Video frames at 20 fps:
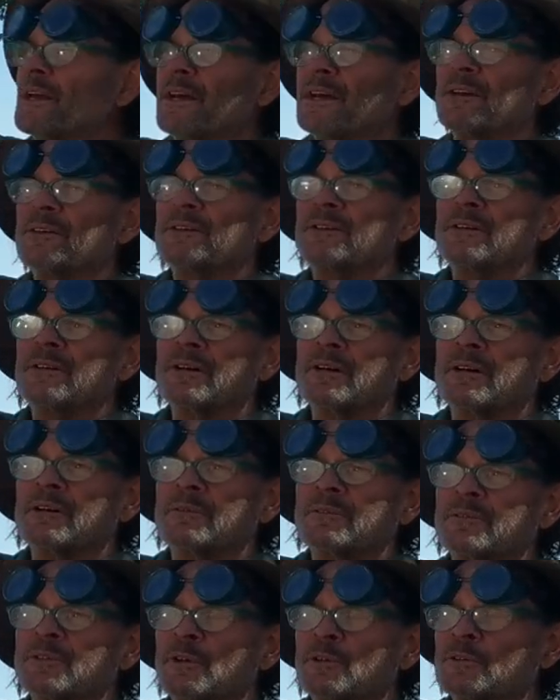And
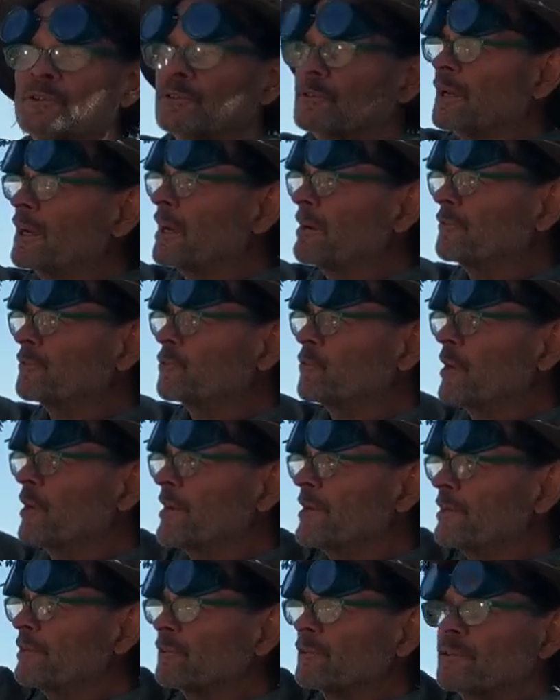you know, I have
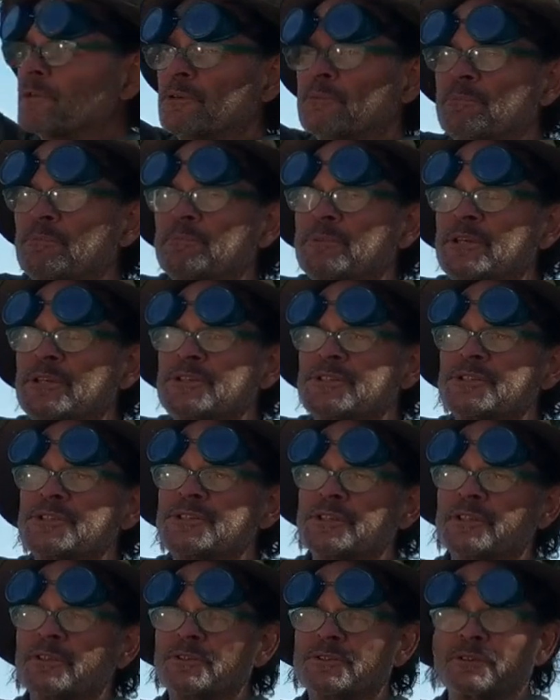triangular
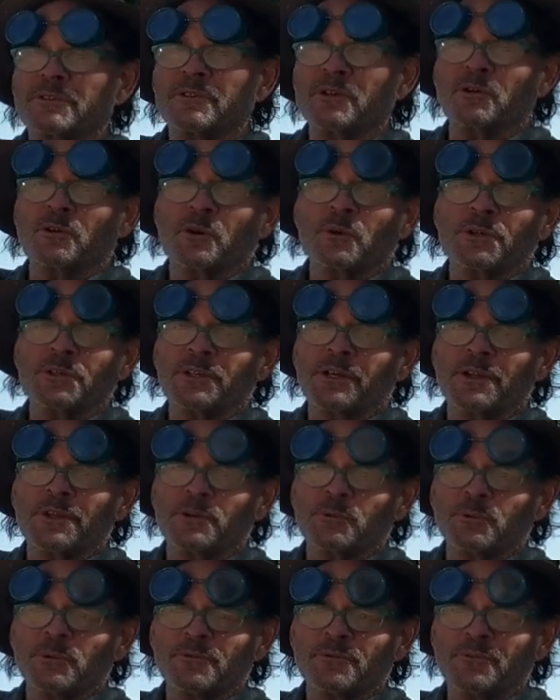pieces that'll go
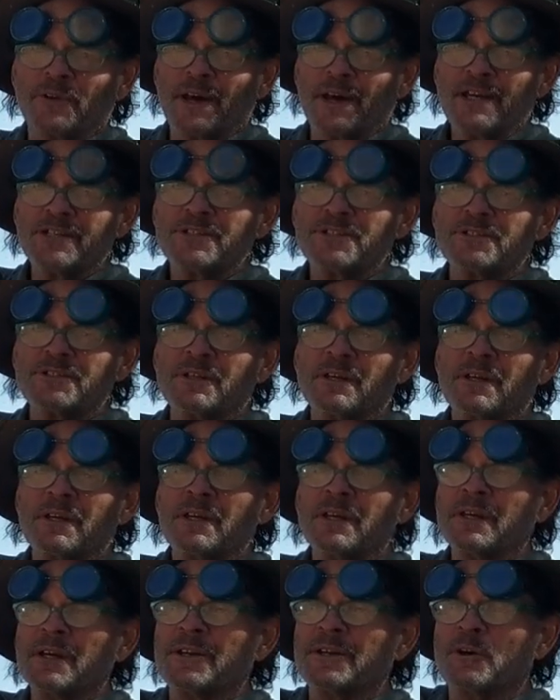together really fast,
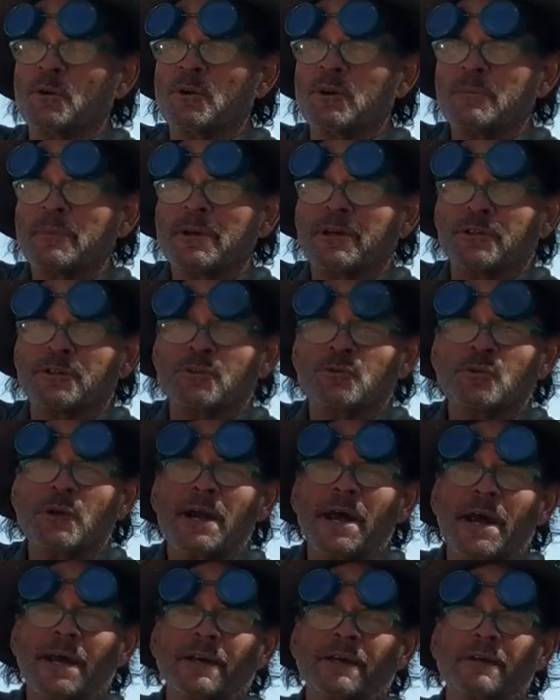and I want to make a
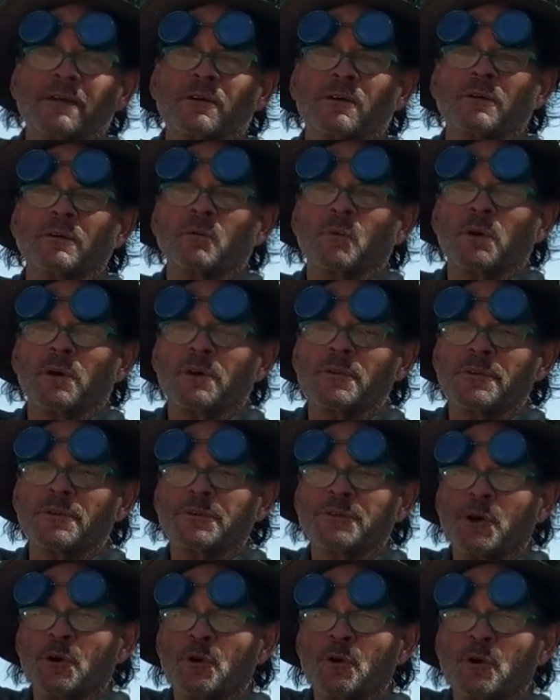track where the
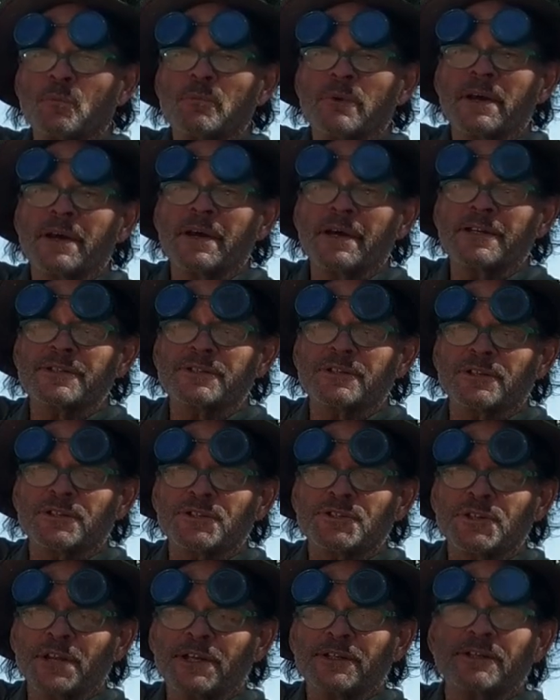dome has
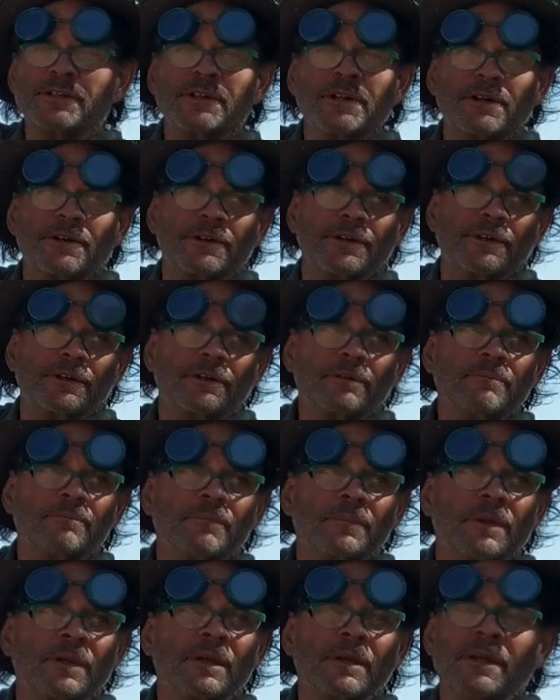a shaded area,
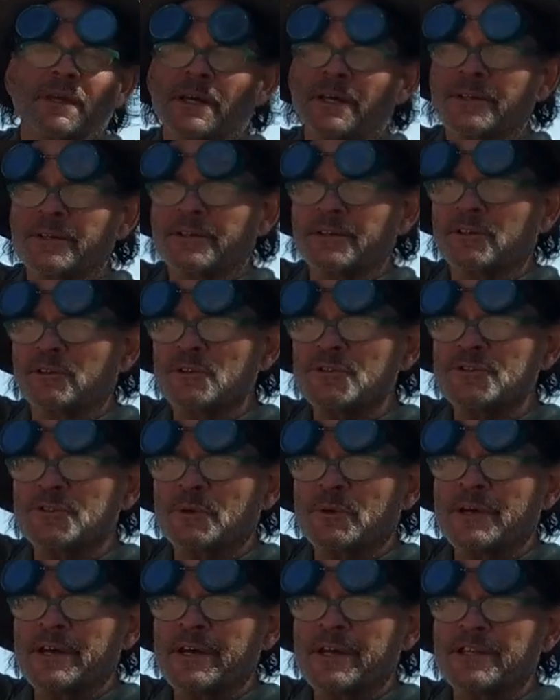and then it
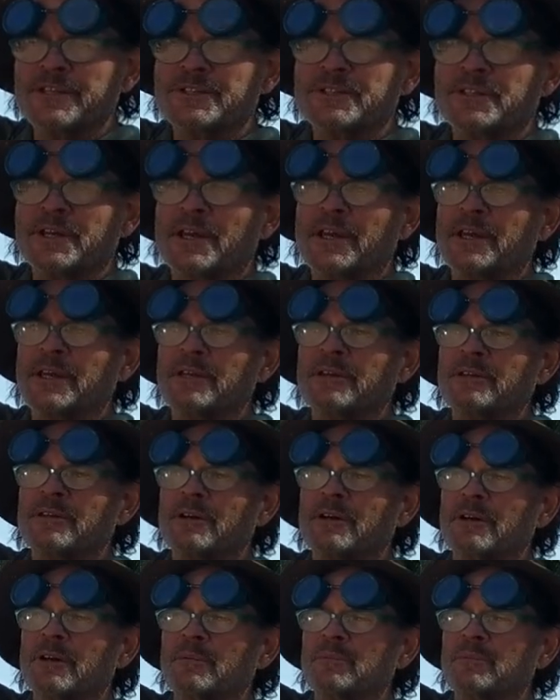also has a